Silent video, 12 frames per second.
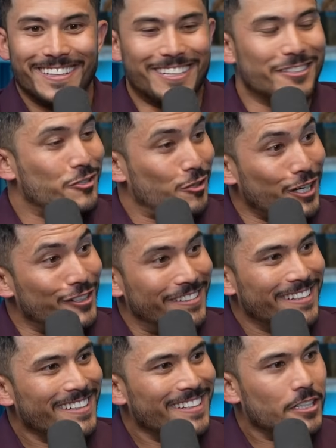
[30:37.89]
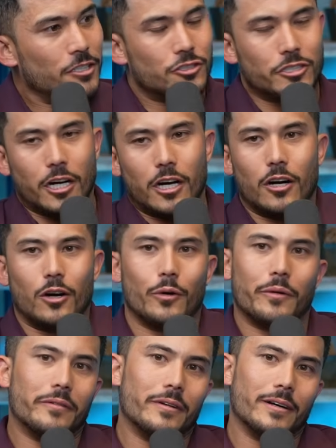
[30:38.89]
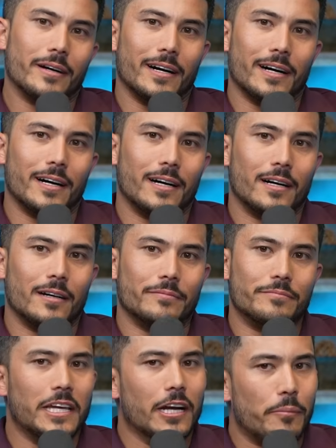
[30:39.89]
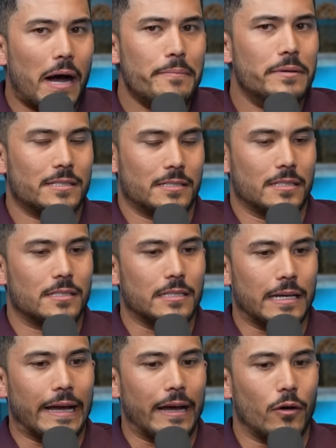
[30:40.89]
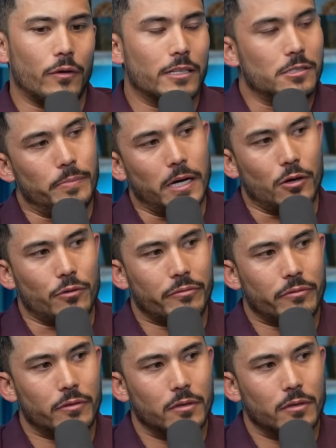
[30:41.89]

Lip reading: You're screwed. So, my business now is both.